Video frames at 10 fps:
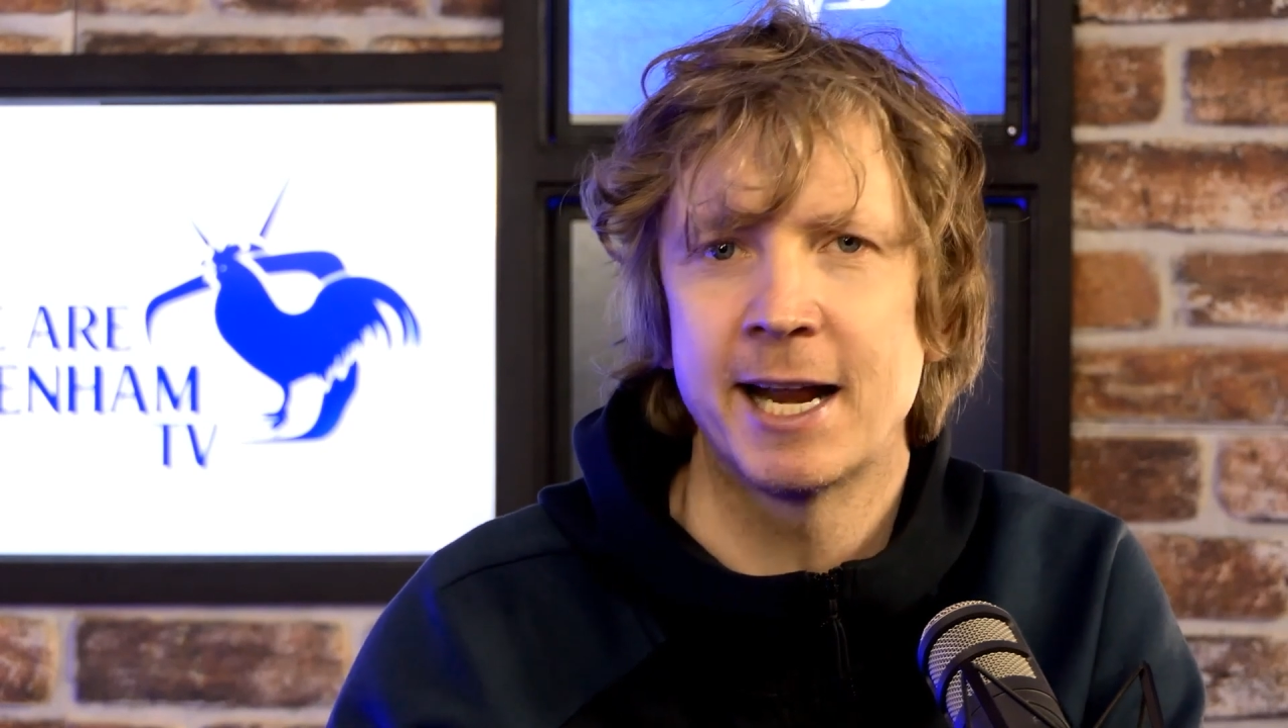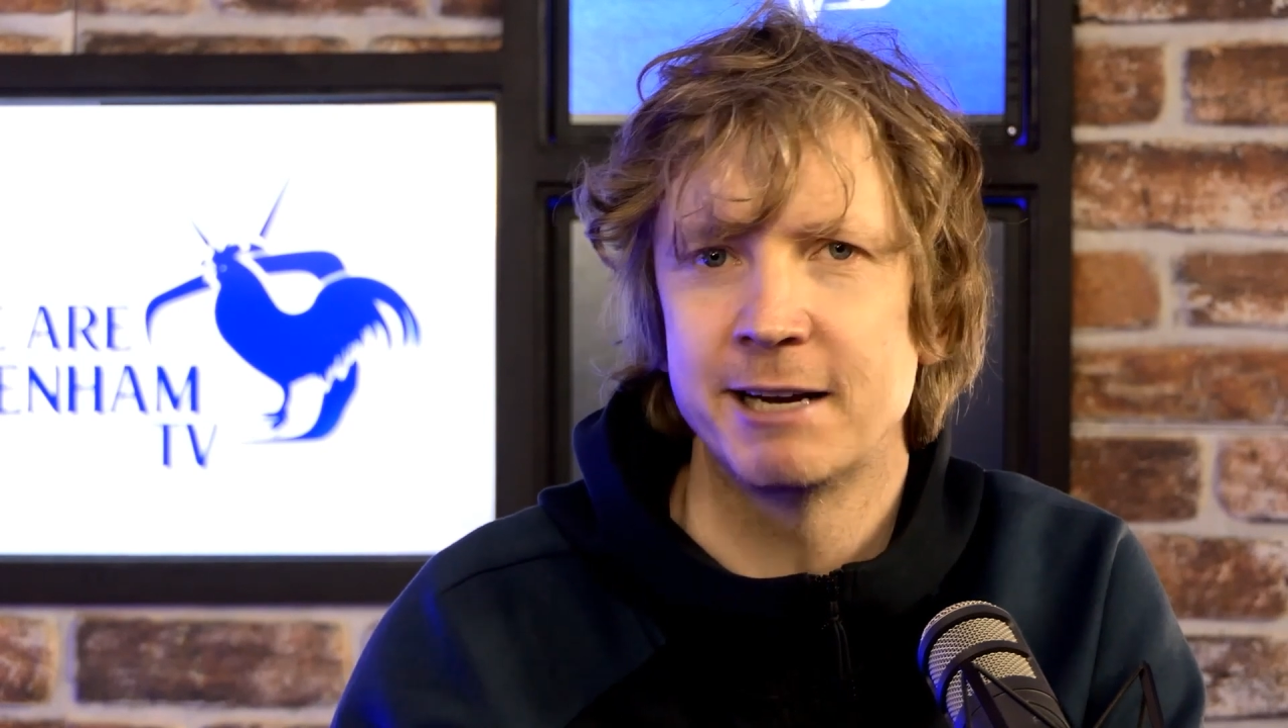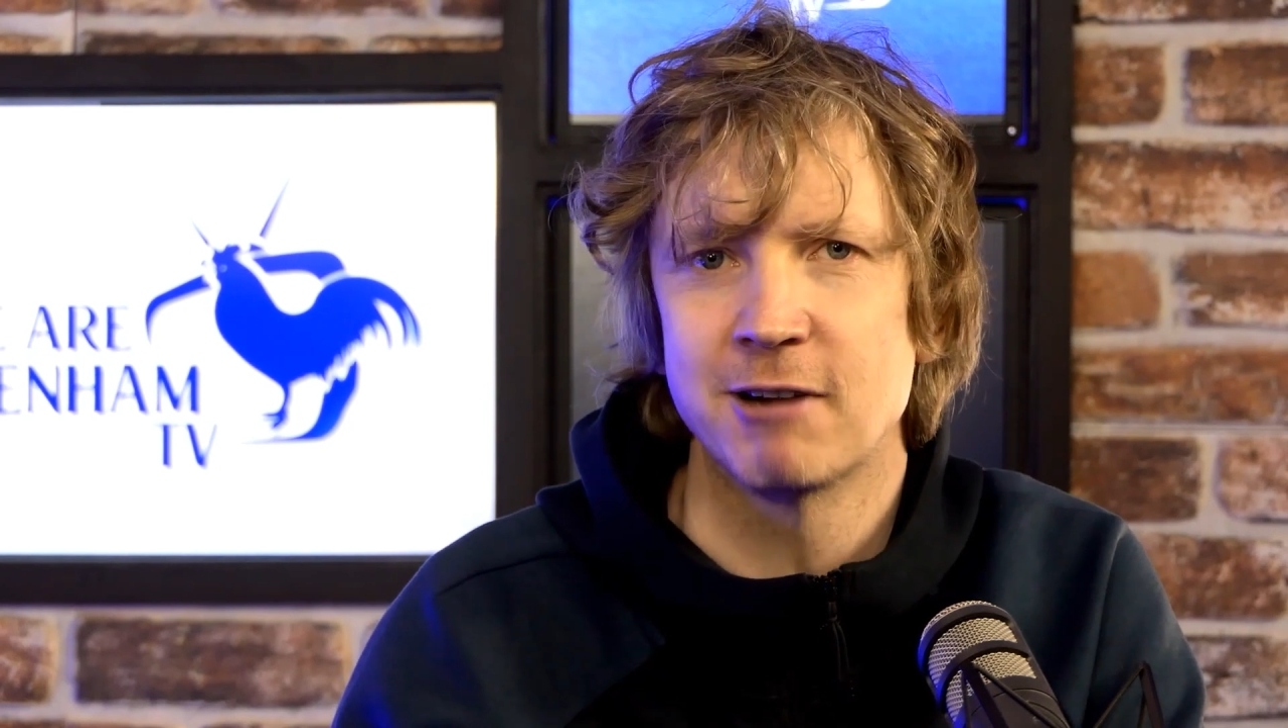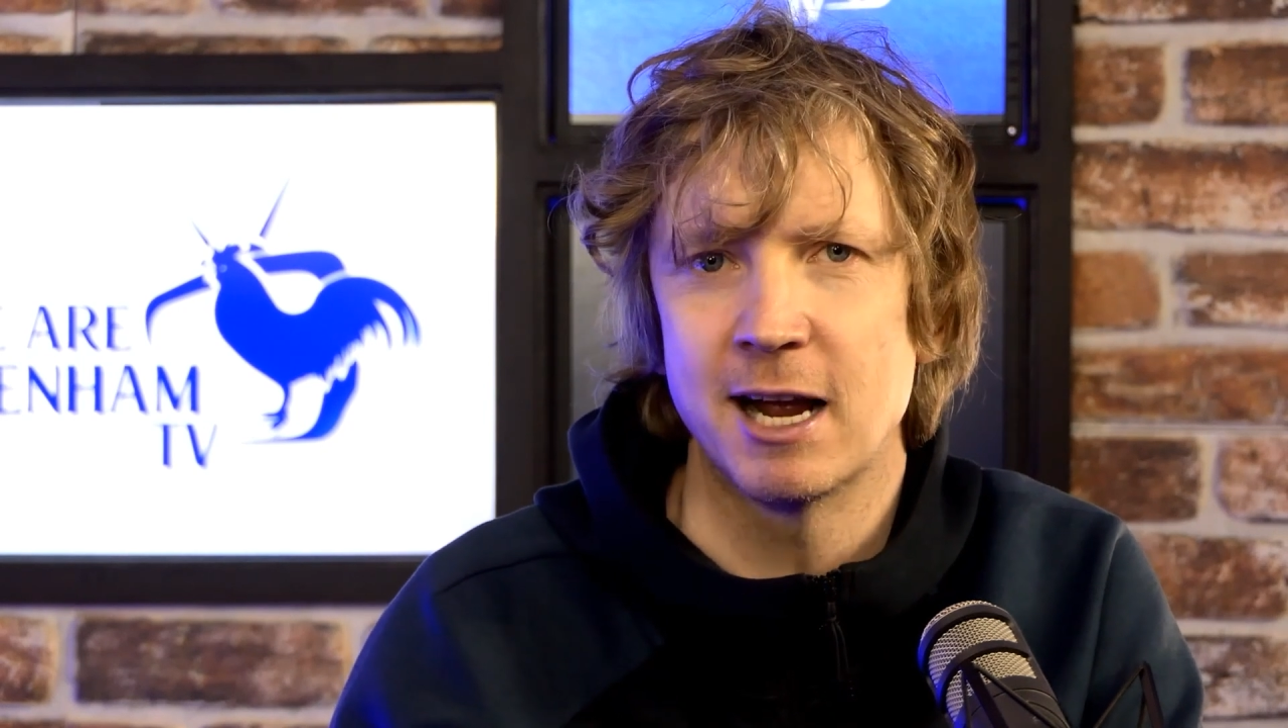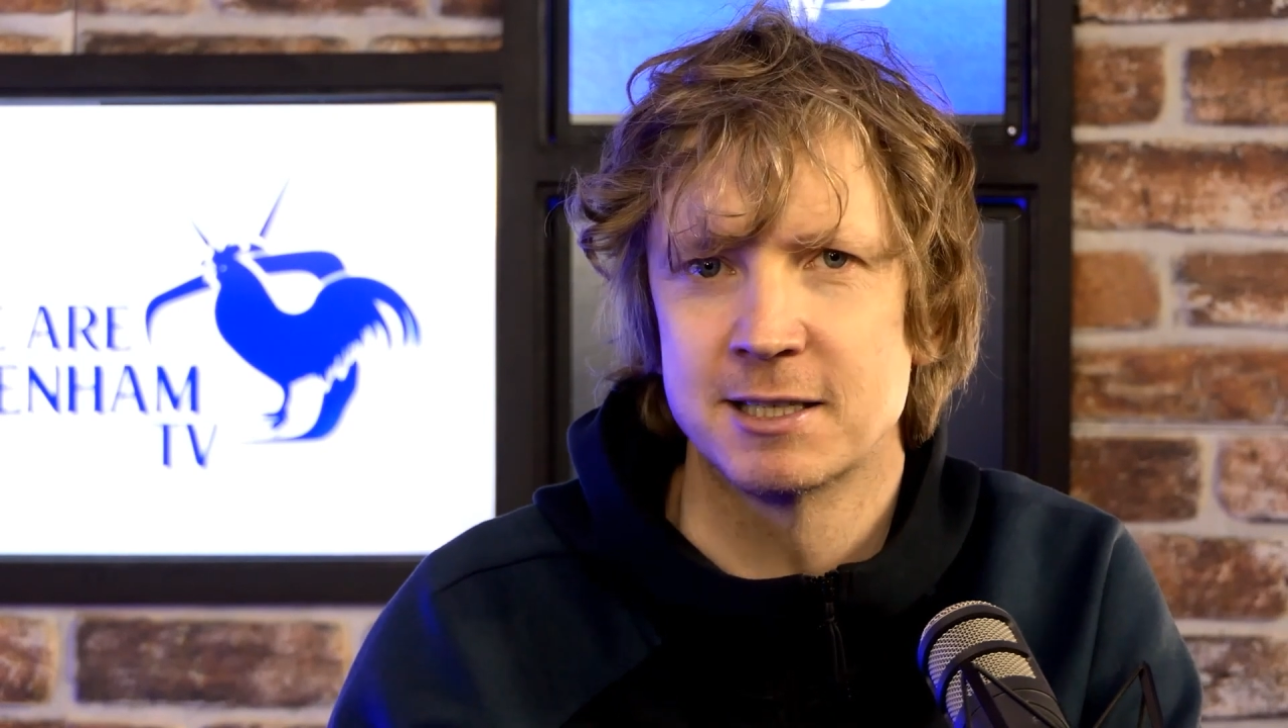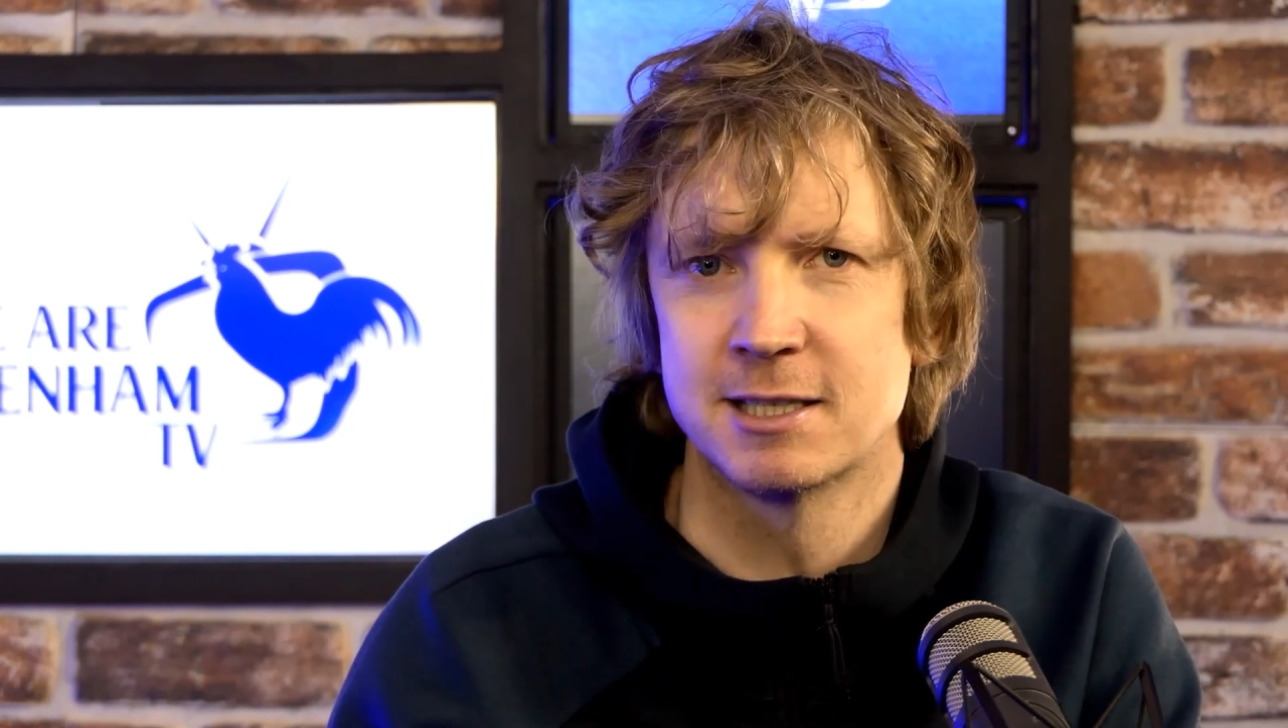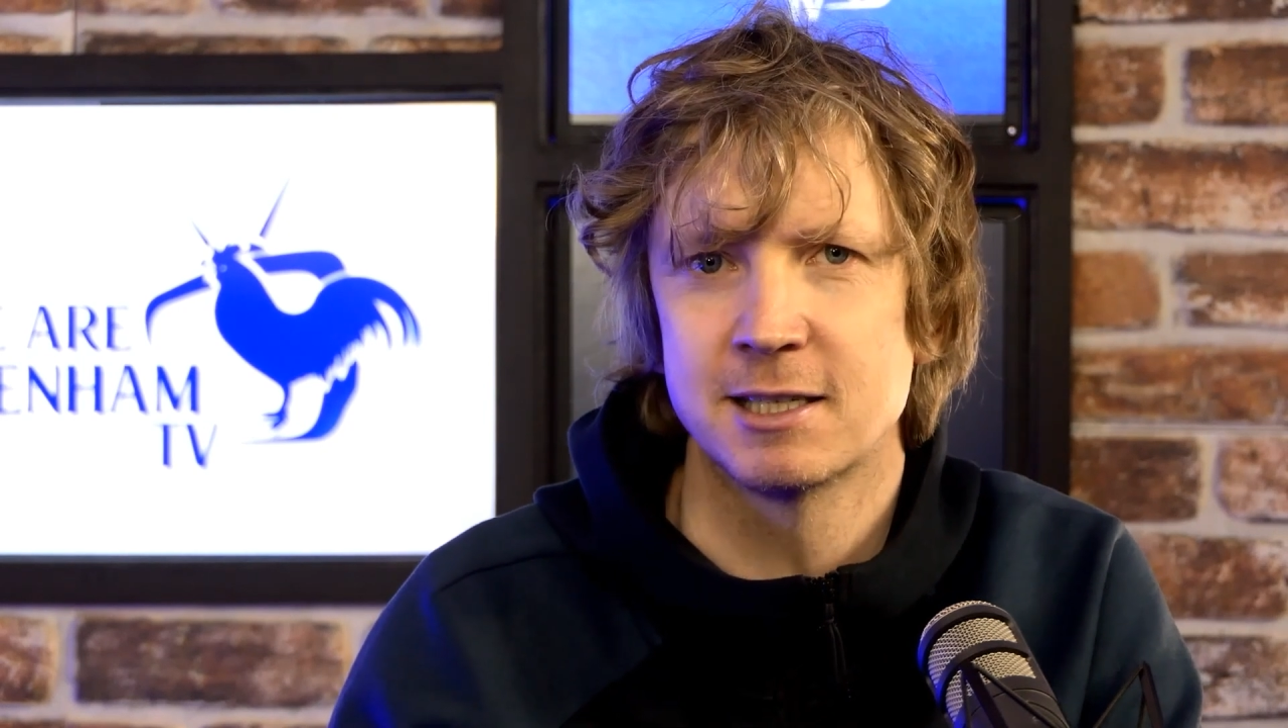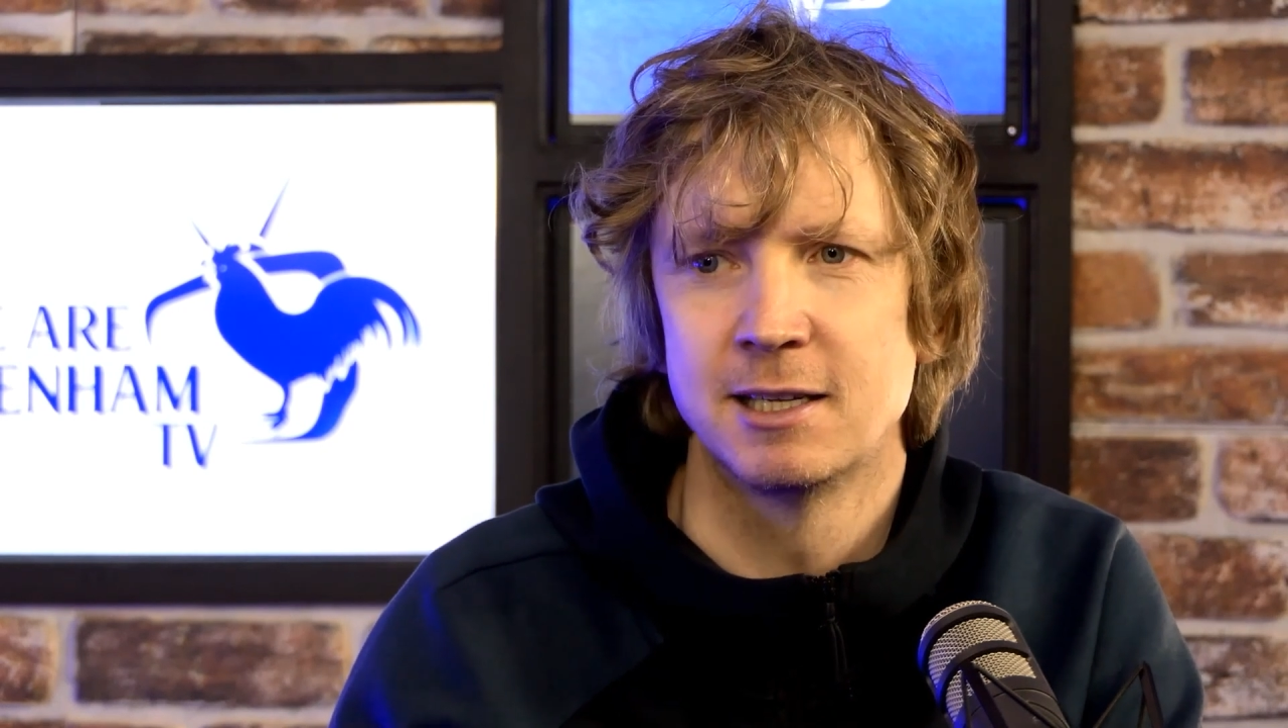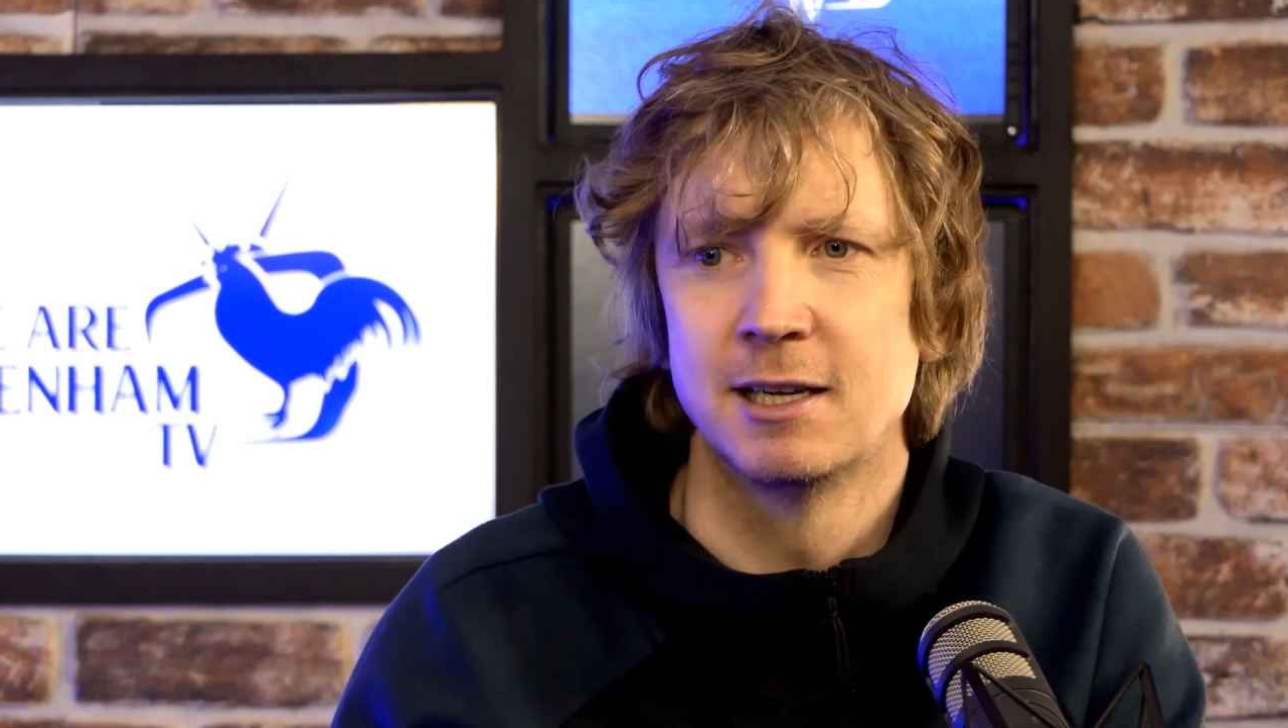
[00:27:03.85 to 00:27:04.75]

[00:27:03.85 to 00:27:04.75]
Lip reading: any rest,